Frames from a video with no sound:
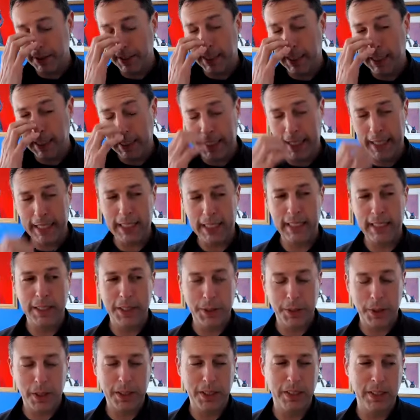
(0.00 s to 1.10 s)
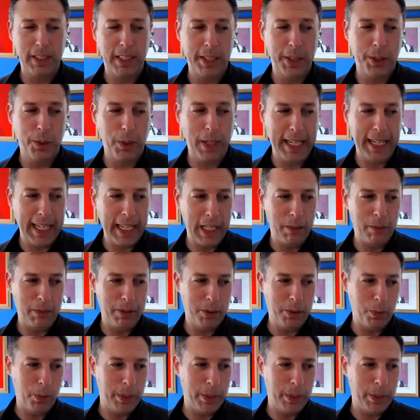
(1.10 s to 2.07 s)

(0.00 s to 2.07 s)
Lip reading: And like the structure that you had with the